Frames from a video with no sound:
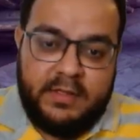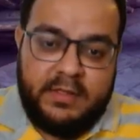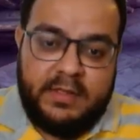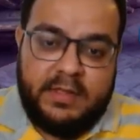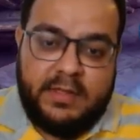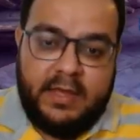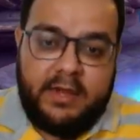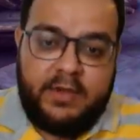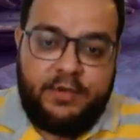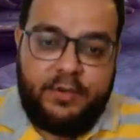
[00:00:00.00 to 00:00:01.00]
he
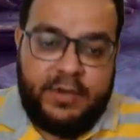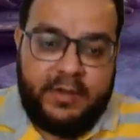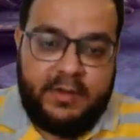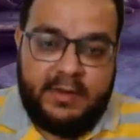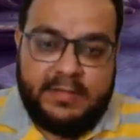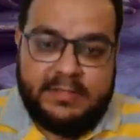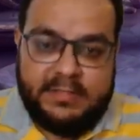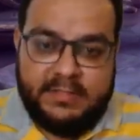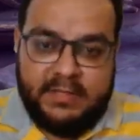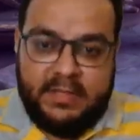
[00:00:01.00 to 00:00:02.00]
can do it. Let's
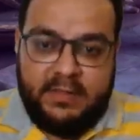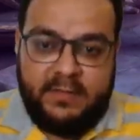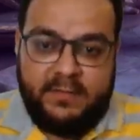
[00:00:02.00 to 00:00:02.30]
see.